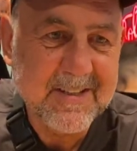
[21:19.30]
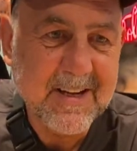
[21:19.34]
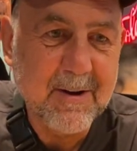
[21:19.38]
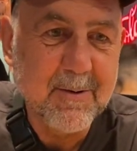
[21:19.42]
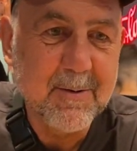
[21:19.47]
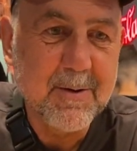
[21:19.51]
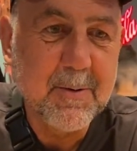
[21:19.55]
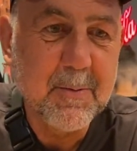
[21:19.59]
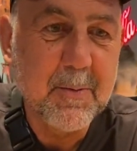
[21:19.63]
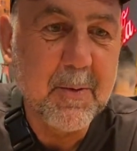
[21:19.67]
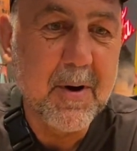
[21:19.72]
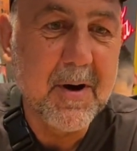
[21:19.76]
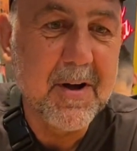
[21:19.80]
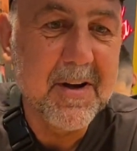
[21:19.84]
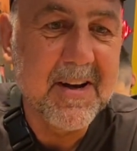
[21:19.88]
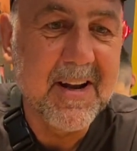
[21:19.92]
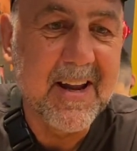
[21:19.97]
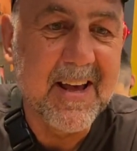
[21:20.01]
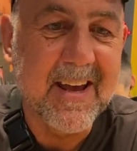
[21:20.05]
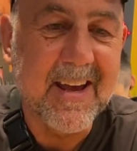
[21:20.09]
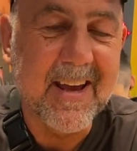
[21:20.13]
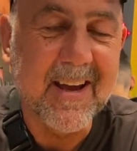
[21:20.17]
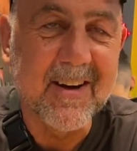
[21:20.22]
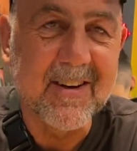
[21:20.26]
yourself afterwards,
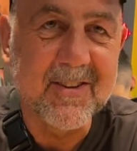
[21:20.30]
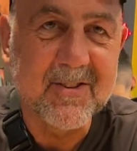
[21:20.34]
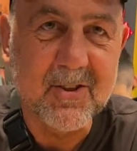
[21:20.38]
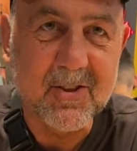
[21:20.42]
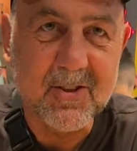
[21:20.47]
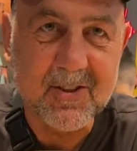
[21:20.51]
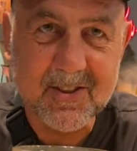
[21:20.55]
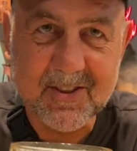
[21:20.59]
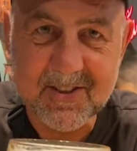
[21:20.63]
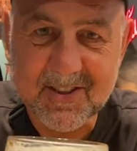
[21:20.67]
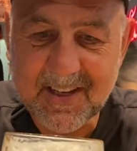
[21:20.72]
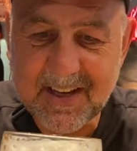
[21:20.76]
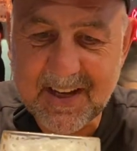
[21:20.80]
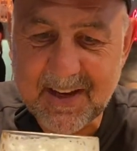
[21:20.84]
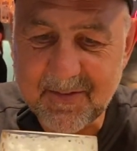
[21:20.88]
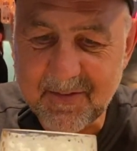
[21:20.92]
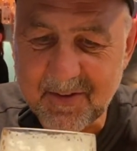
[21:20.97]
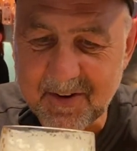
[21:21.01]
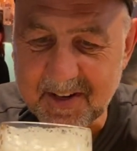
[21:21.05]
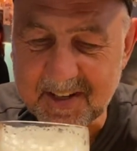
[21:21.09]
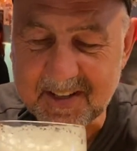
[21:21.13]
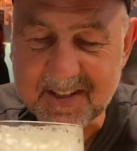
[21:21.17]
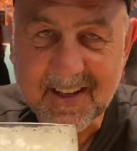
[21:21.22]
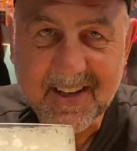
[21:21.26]
because if you've been
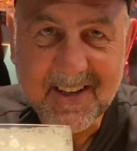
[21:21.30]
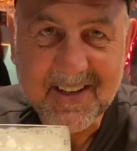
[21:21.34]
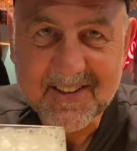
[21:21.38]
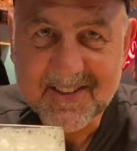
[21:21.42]
training for